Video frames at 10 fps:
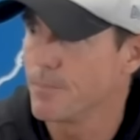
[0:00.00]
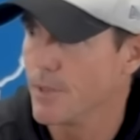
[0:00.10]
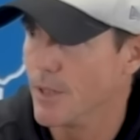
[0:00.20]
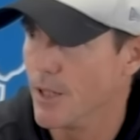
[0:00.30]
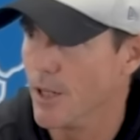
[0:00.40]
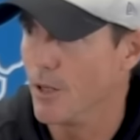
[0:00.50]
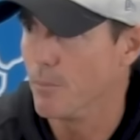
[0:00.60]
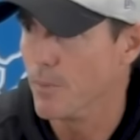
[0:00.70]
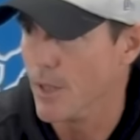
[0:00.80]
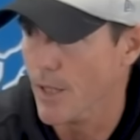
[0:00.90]

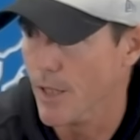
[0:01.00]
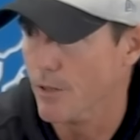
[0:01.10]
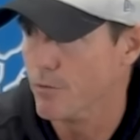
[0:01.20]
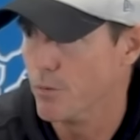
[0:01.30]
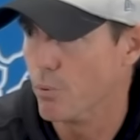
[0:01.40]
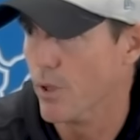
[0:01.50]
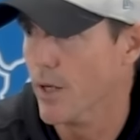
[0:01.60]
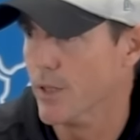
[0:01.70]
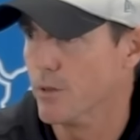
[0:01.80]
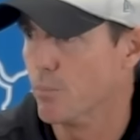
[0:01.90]
And if you
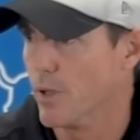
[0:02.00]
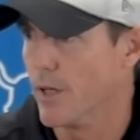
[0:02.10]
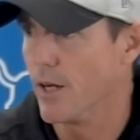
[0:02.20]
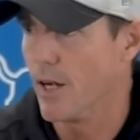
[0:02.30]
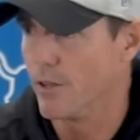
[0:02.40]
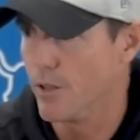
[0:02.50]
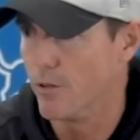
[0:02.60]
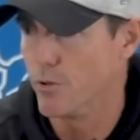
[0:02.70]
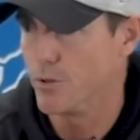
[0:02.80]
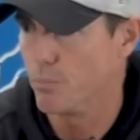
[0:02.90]
play and you play at a high
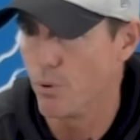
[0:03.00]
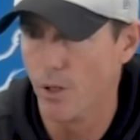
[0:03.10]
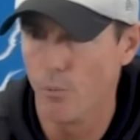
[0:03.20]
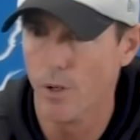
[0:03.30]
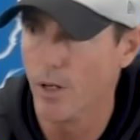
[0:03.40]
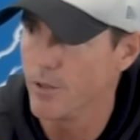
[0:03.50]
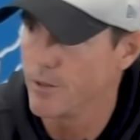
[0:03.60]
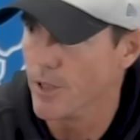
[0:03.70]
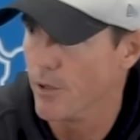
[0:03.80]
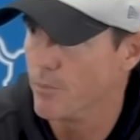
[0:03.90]
level and you play well
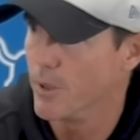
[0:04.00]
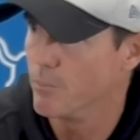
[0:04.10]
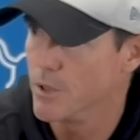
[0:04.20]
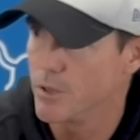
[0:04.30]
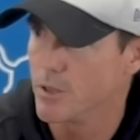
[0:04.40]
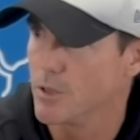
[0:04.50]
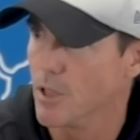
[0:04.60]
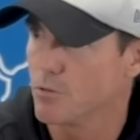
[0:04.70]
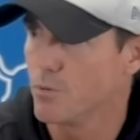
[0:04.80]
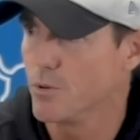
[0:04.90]
and you help them be
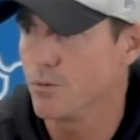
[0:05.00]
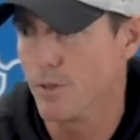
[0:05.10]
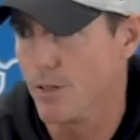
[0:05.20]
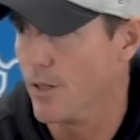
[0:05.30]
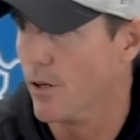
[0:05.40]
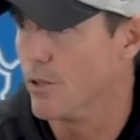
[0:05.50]
successful, then they all